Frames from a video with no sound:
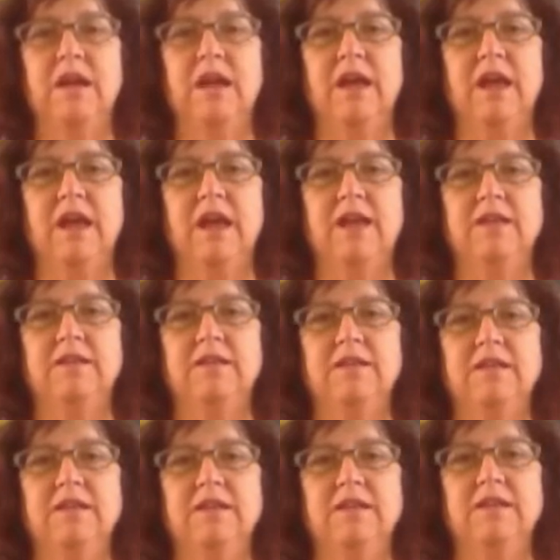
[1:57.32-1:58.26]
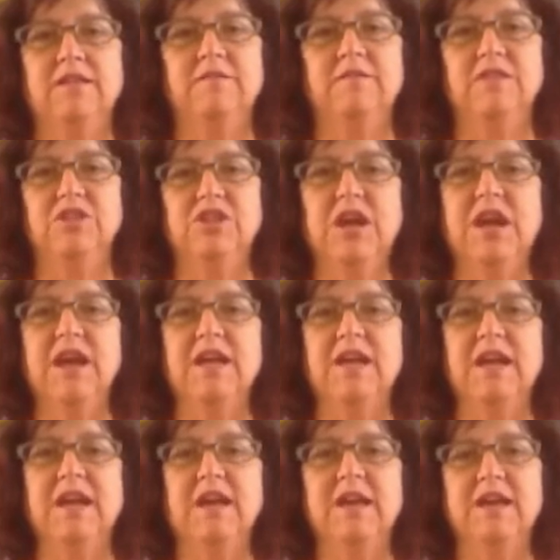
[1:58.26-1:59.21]
and the
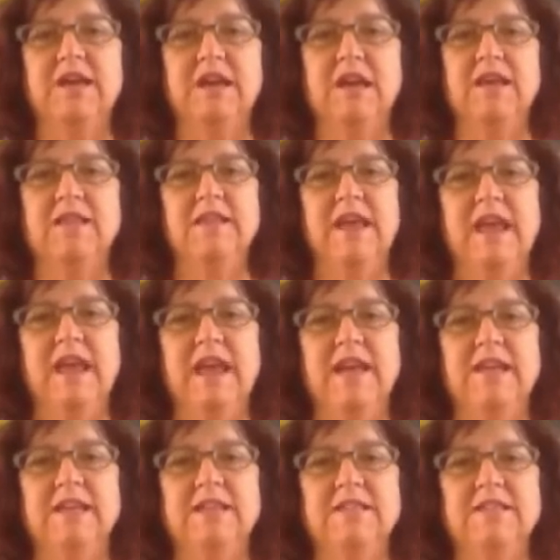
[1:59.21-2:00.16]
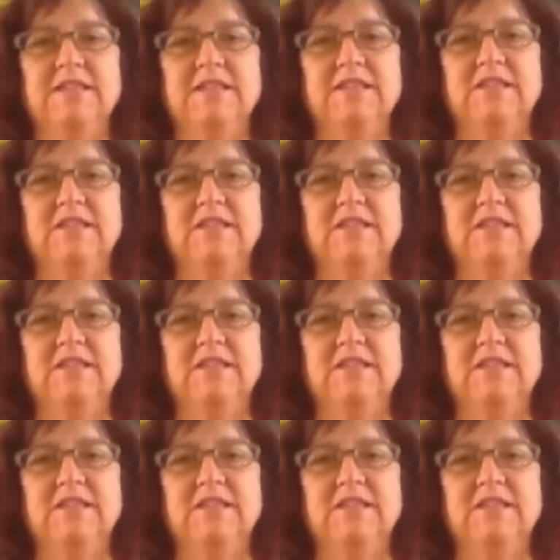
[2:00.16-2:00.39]
vagina and the anus.